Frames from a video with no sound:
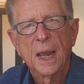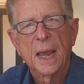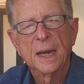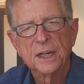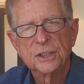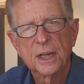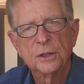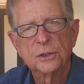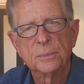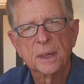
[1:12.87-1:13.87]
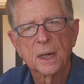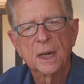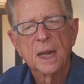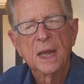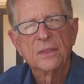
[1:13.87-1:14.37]
And he said to me
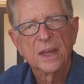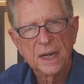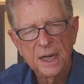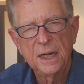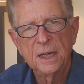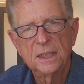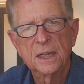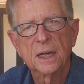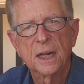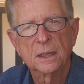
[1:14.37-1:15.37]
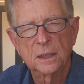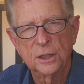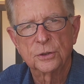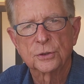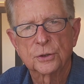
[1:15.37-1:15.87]
that he did a
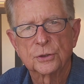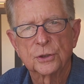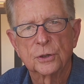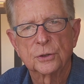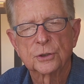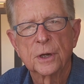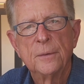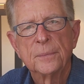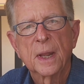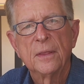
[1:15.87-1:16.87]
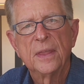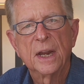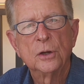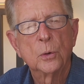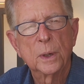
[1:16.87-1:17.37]
literature search
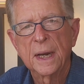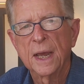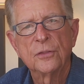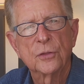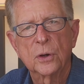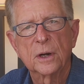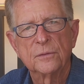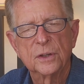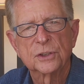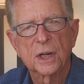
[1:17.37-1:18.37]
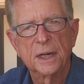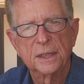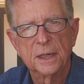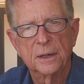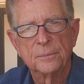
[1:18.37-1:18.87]
that no one had thought of this
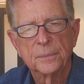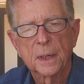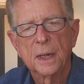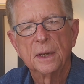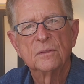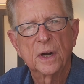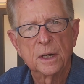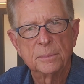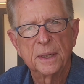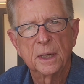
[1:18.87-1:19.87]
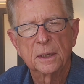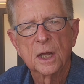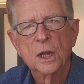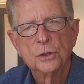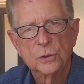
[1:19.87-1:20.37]
idea. He invited me
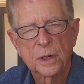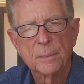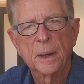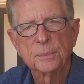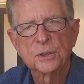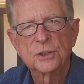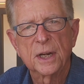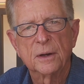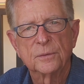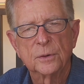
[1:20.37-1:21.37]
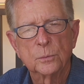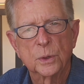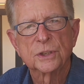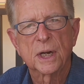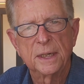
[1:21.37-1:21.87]
to come up to Stanford,
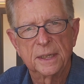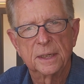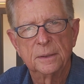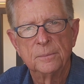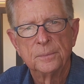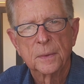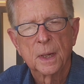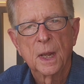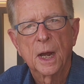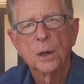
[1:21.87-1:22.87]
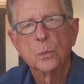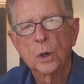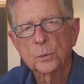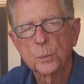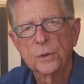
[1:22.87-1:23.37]
which I did. I
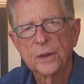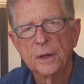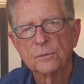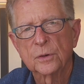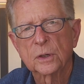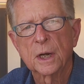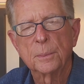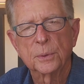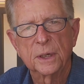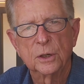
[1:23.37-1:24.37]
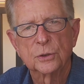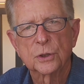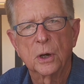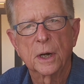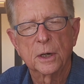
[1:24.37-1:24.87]
worked with him for a couple of years
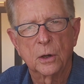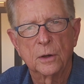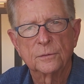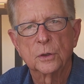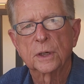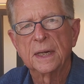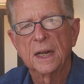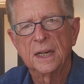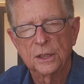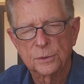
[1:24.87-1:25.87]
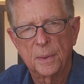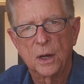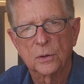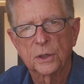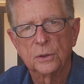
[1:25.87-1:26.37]
on and off, looking at his
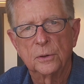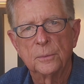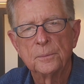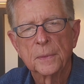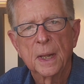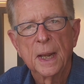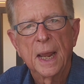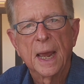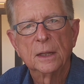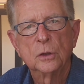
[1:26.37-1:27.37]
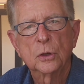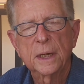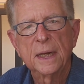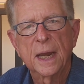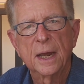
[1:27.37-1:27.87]
molecule and
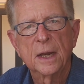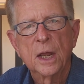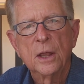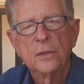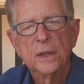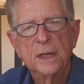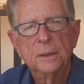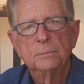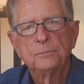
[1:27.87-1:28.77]
looking at the